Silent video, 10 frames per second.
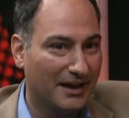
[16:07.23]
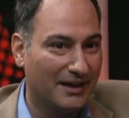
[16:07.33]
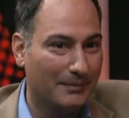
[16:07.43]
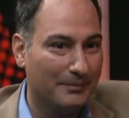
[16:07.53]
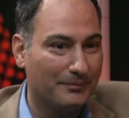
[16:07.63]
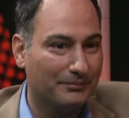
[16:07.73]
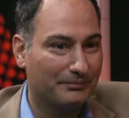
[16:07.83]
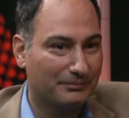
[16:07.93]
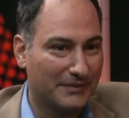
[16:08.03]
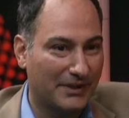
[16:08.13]

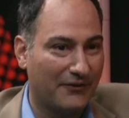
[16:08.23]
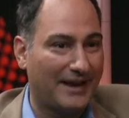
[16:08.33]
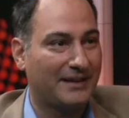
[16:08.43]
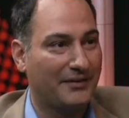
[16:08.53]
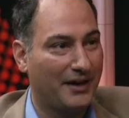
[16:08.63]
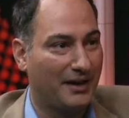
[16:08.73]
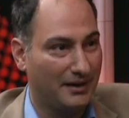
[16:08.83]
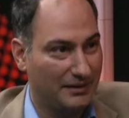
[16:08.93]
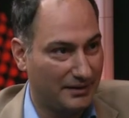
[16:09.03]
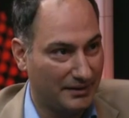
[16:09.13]
The fact that they
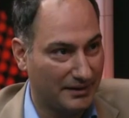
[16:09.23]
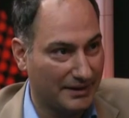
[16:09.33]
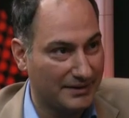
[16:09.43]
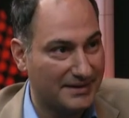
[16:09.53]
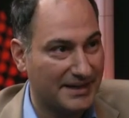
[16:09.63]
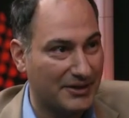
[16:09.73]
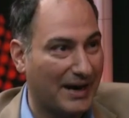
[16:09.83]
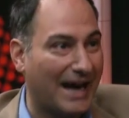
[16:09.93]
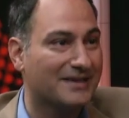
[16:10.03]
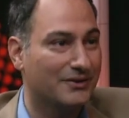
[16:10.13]
are in
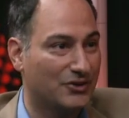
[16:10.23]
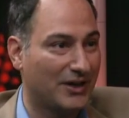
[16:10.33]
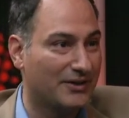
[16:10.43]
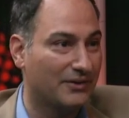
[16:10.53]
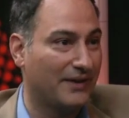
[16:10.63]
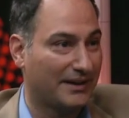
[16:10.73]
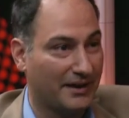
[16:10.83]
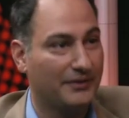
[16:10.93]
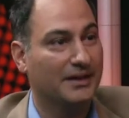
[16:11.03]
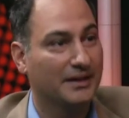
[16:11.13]
Syria hasn't changed. The fact
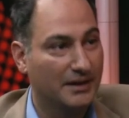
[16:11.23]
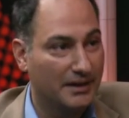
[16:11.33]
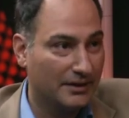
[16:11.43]
that the